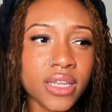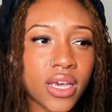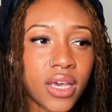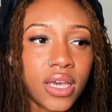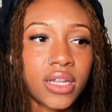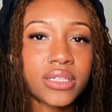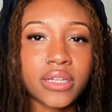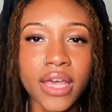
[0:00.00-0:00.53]
It
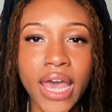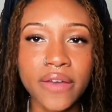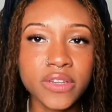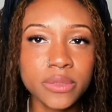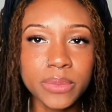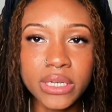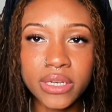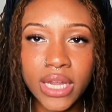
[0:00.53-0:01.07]
doesn't have
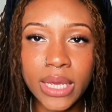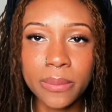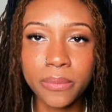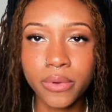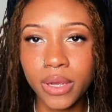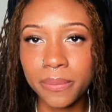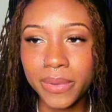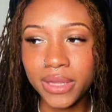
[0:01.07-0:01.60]
to be name
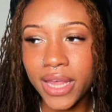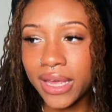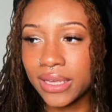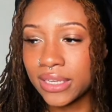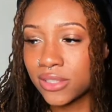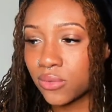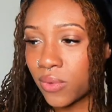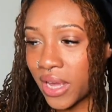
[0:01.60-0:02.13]
brand, but
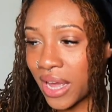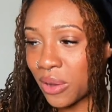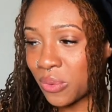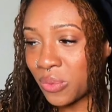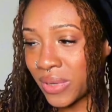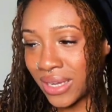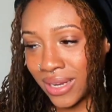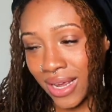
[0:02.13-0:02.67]
that is why
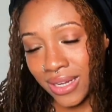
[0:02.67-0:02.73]
I went.